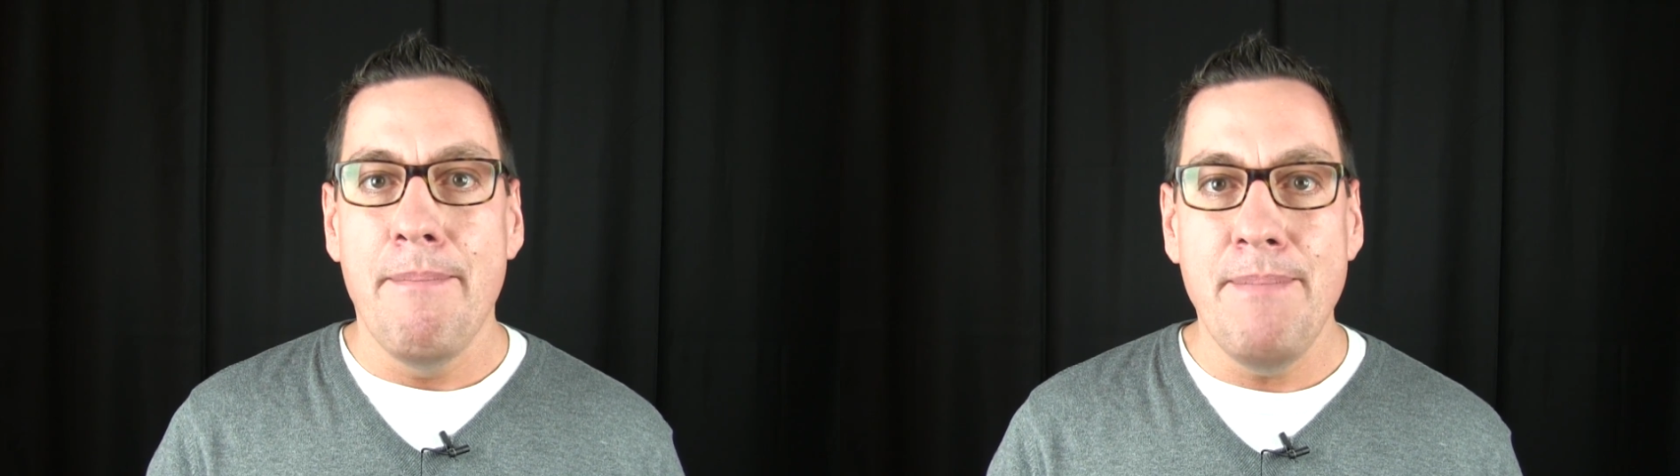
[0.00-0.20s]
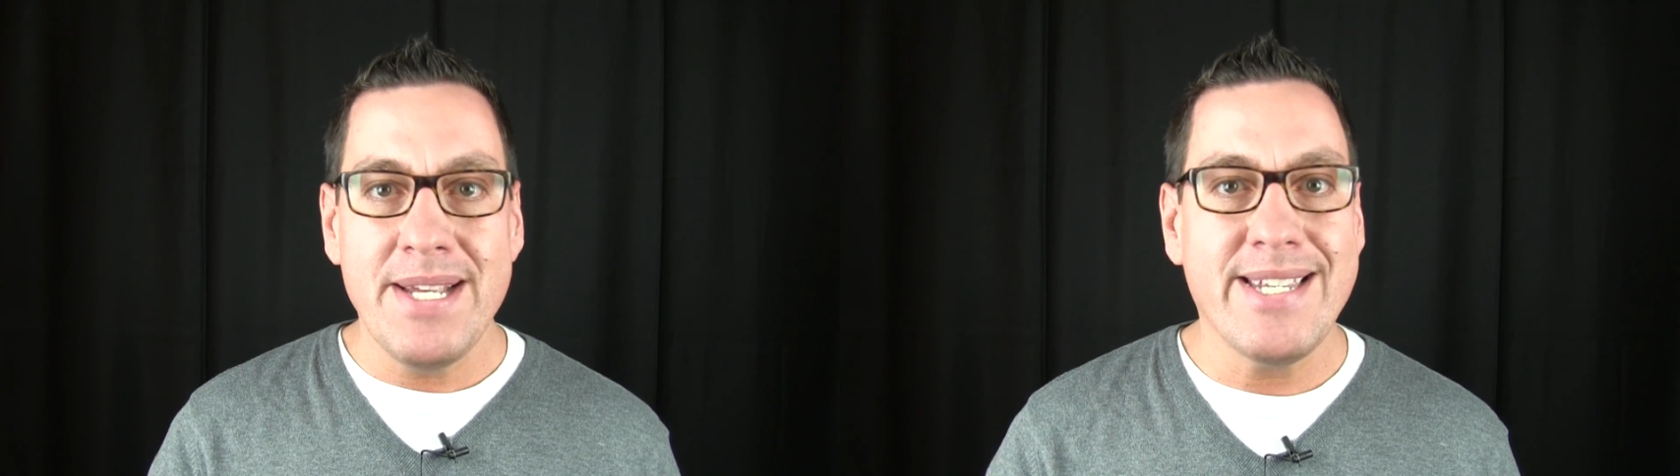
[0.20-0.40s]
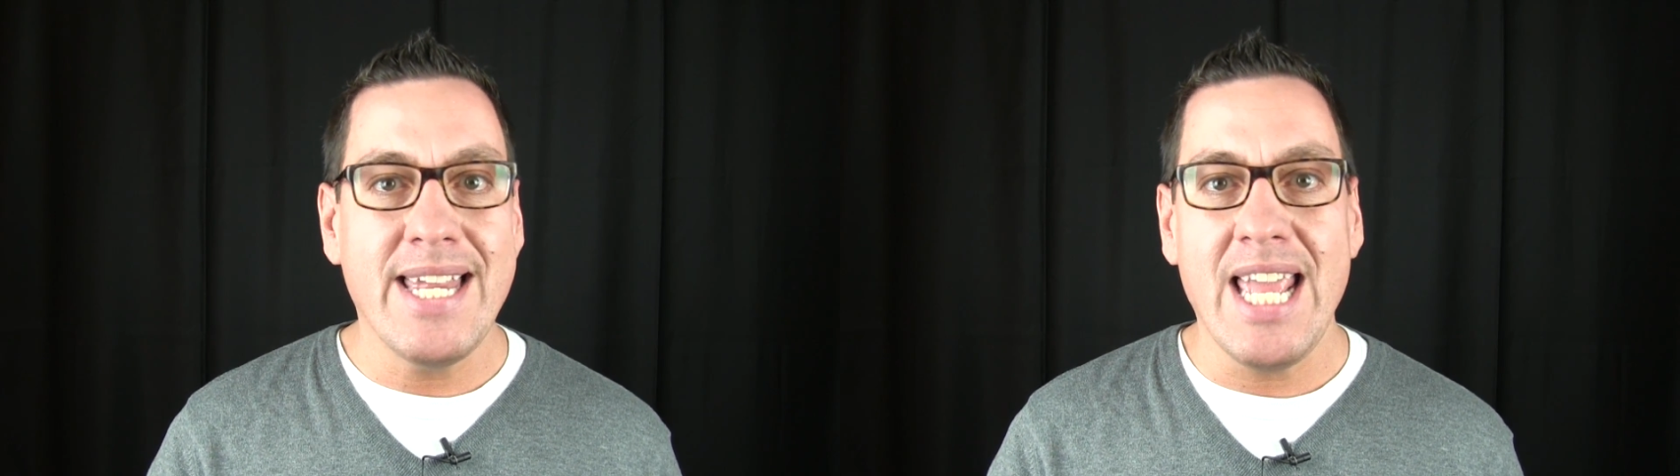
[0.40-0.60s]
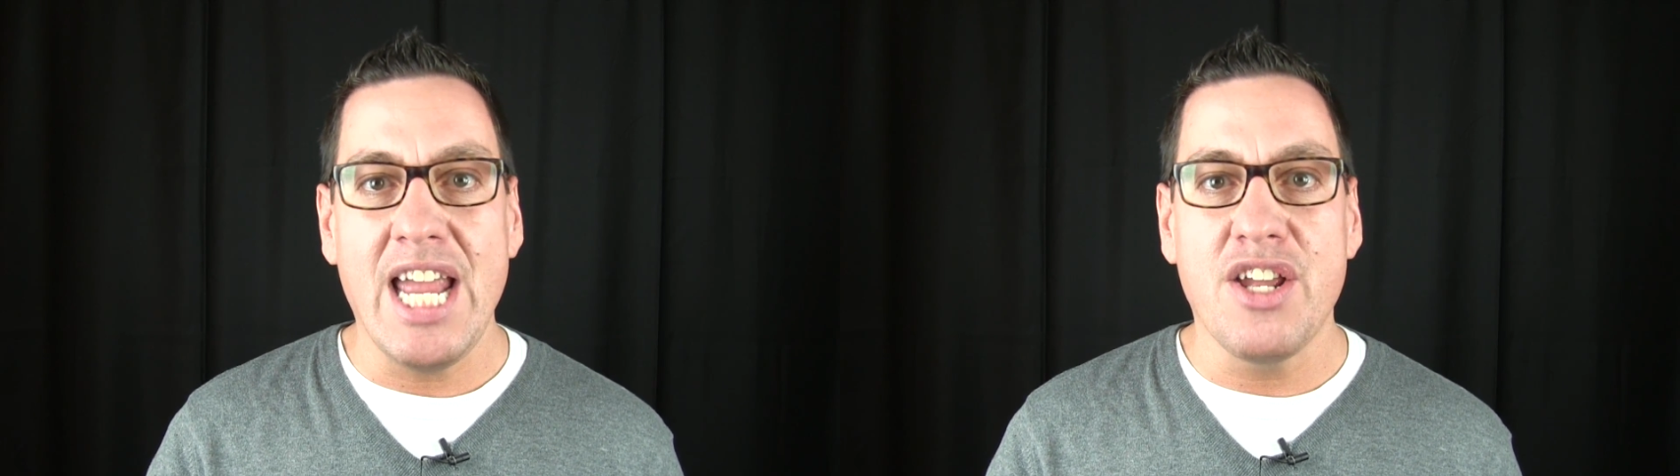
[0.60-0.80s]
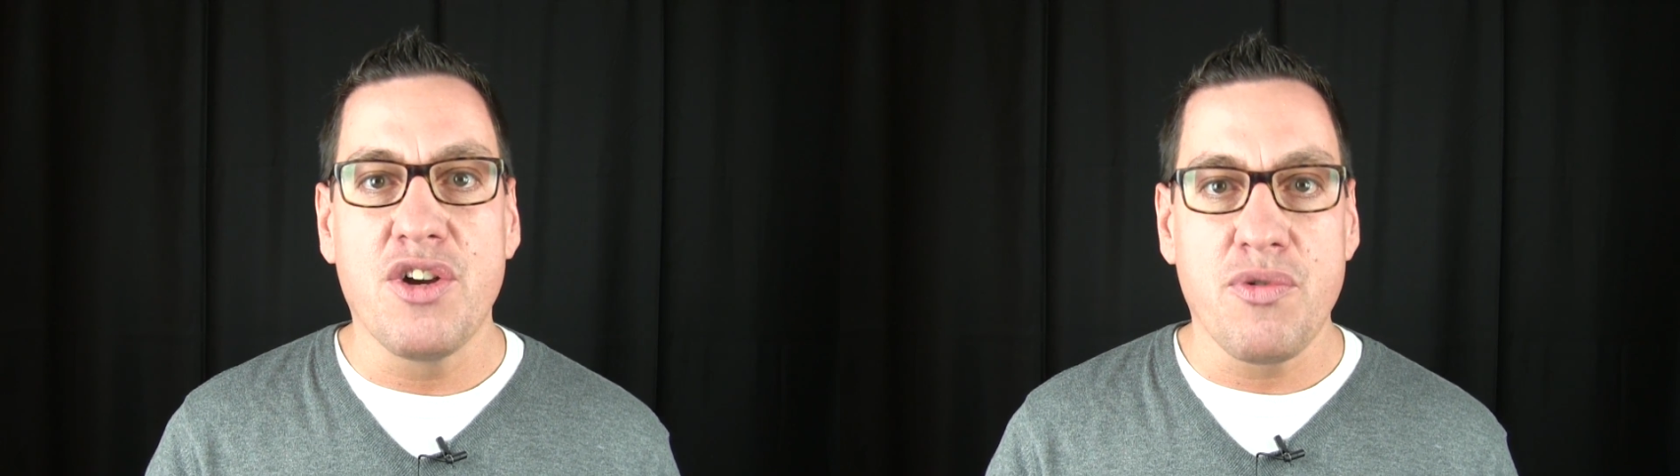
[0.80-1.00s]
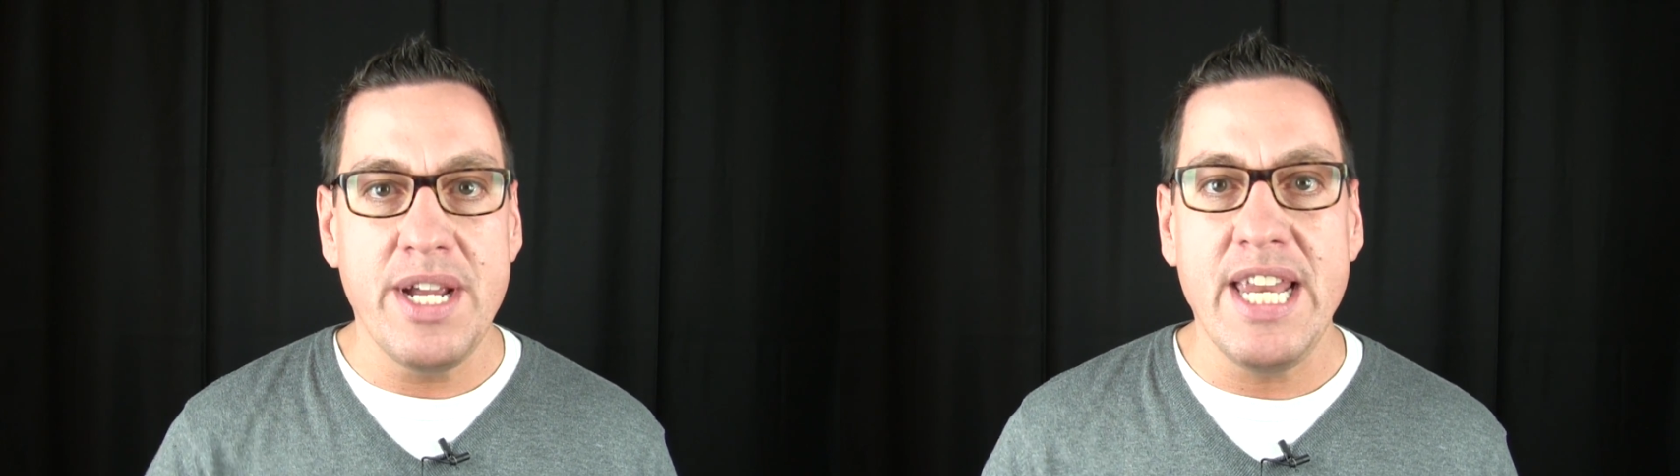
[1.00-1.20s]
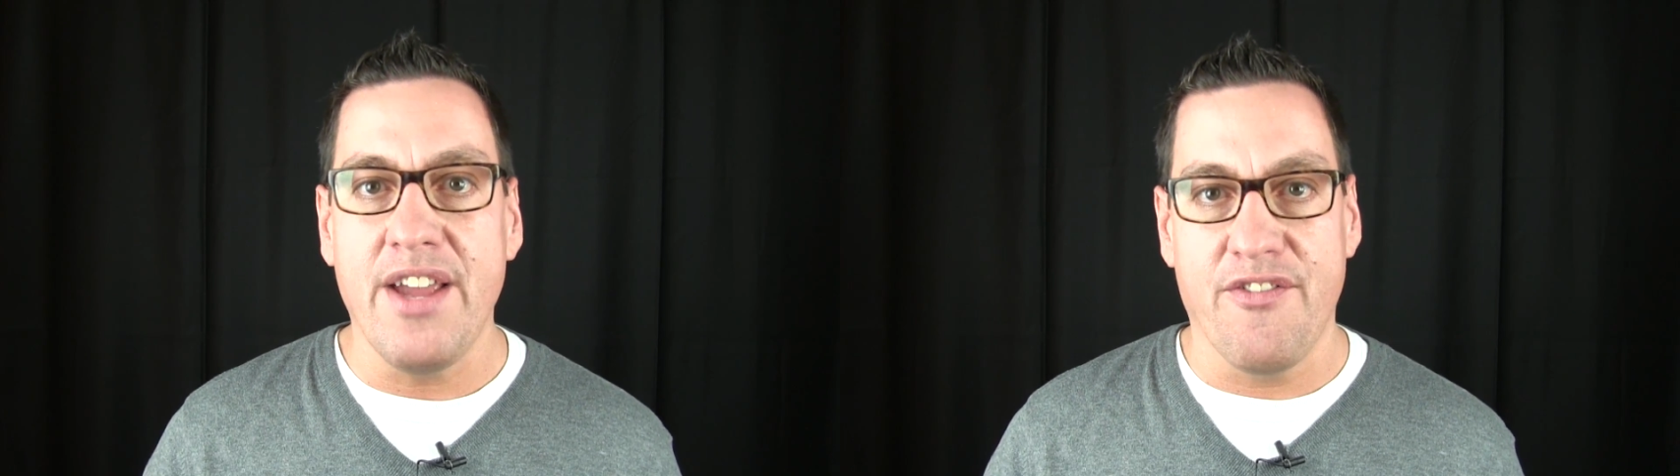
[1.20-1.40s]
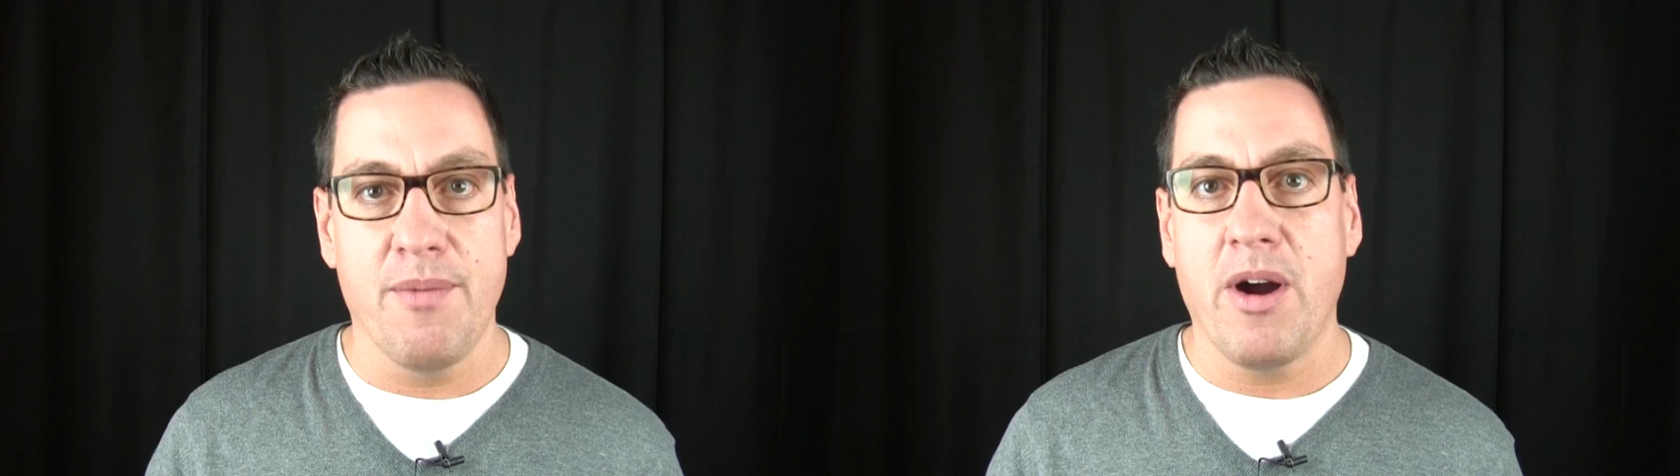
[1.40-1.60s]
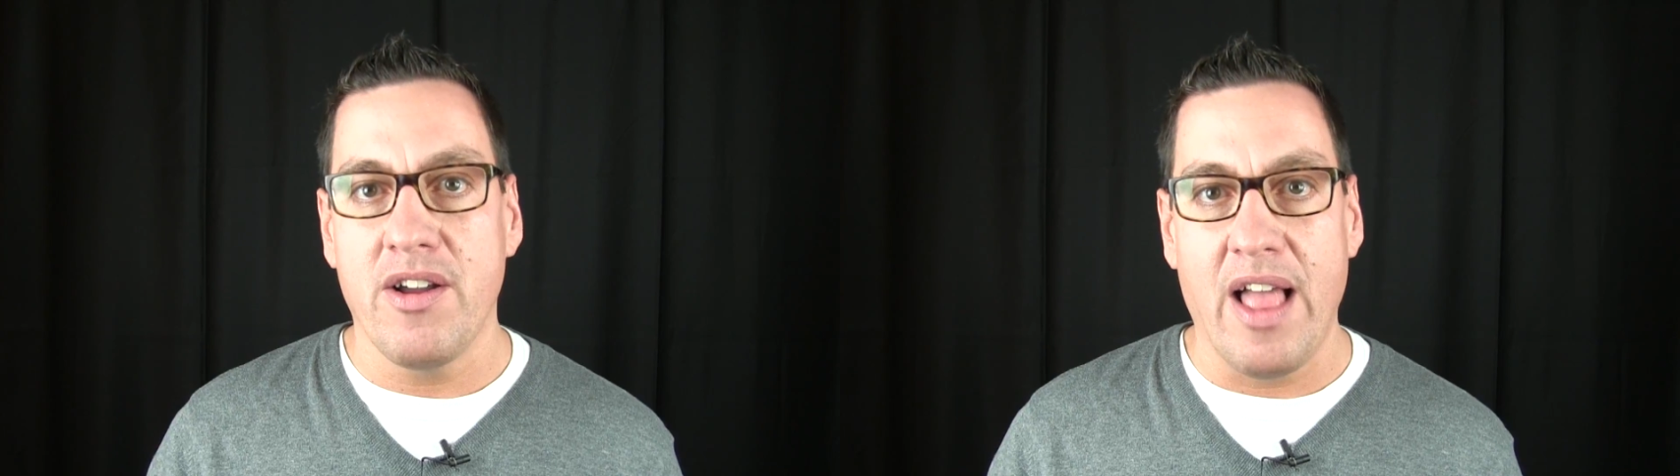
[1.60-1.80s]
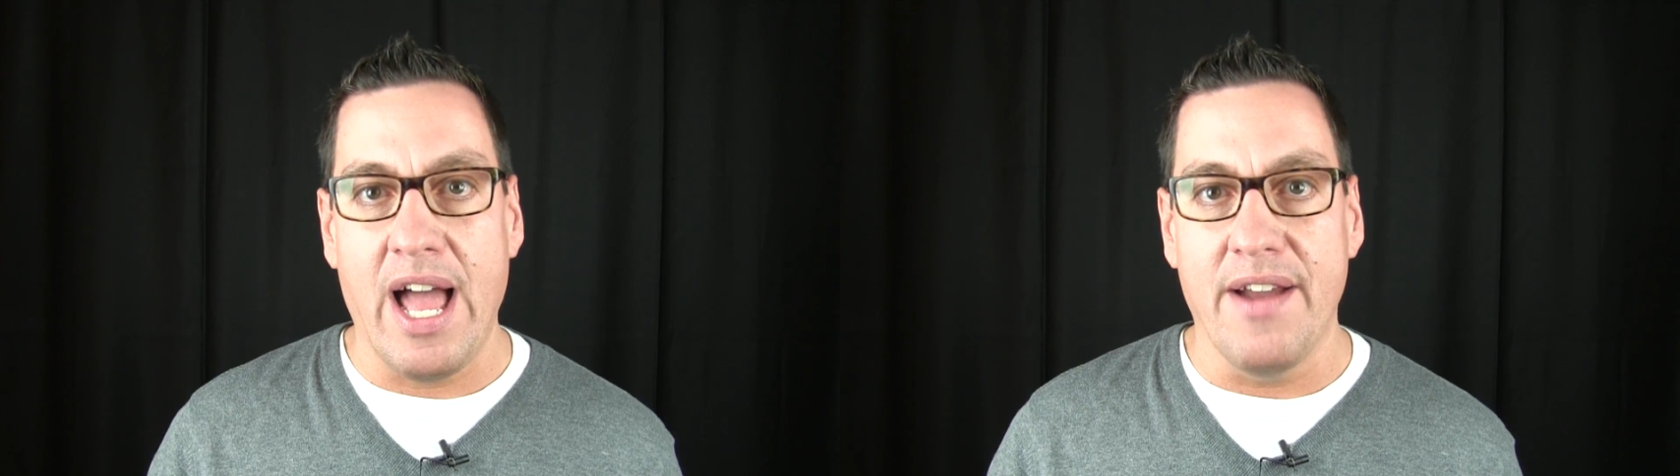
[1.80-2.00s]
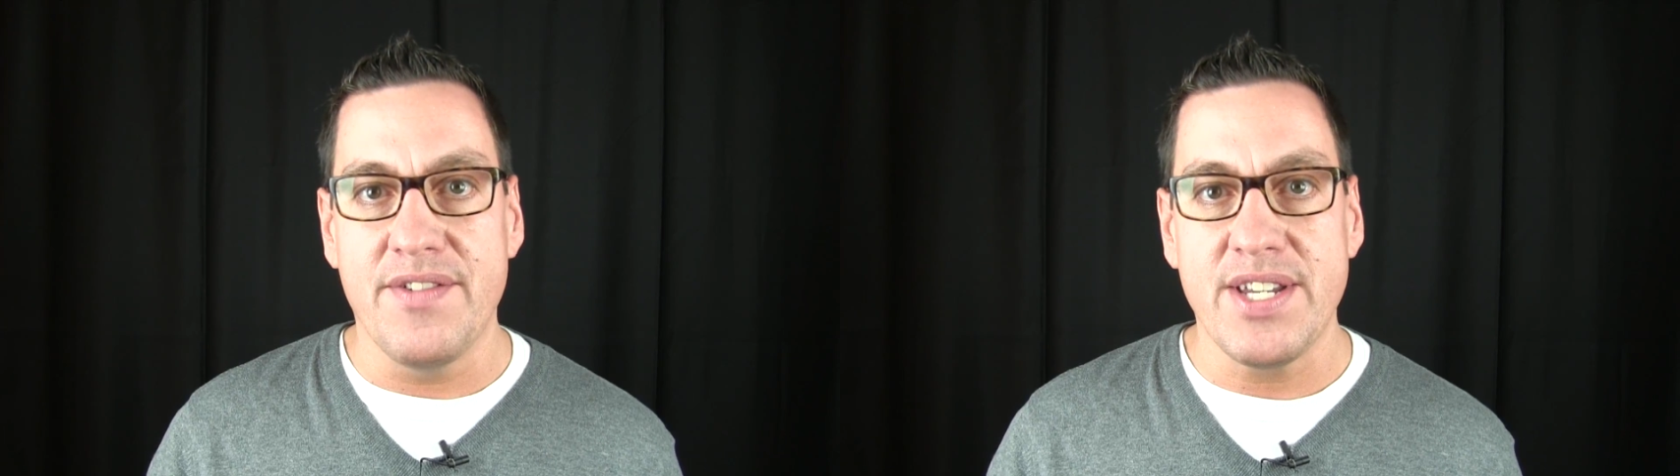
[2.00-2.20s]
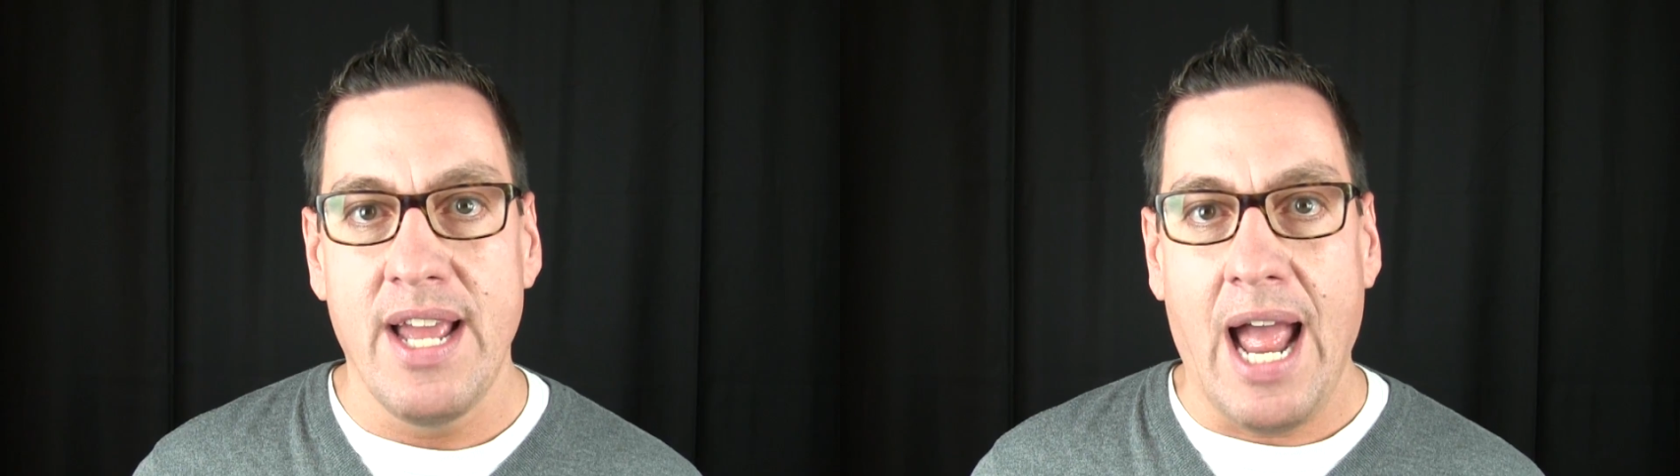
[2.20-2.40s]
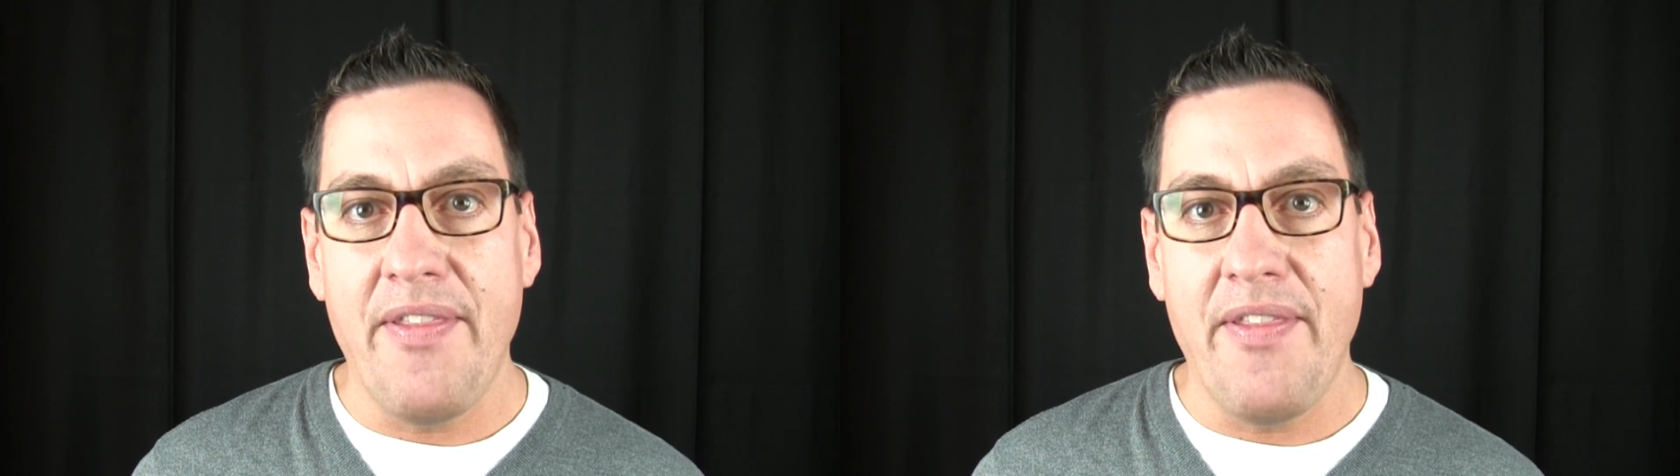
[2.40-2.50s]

missing ingredient from our lives,